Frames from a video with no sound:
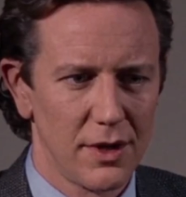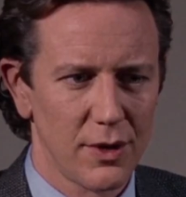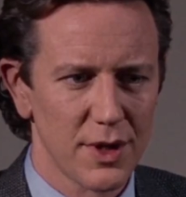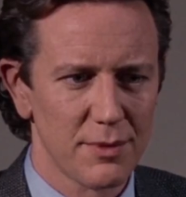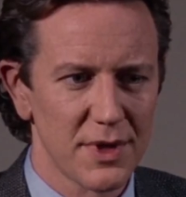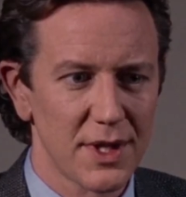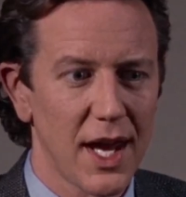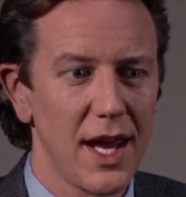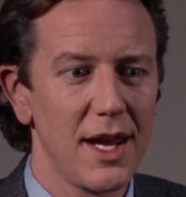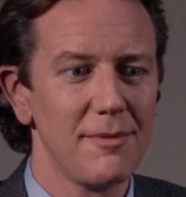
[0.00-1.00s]
Christmas
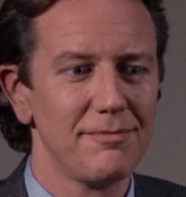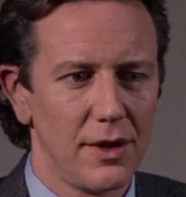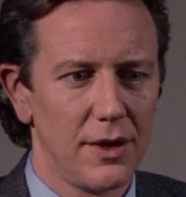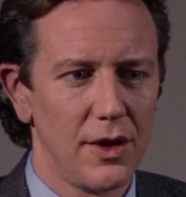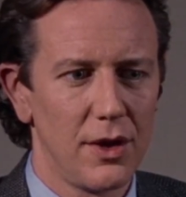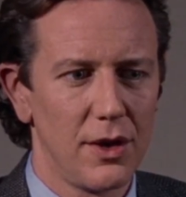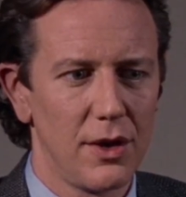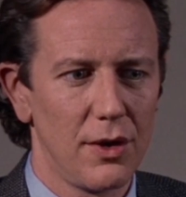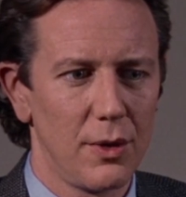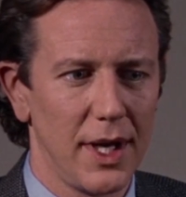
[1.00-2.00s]
came,
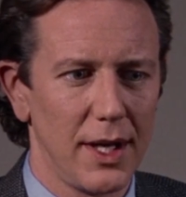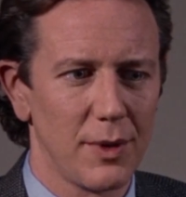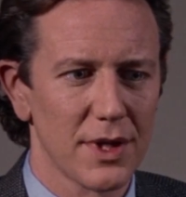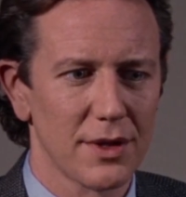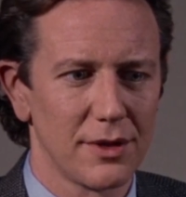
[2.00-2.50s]
no weenie whistle.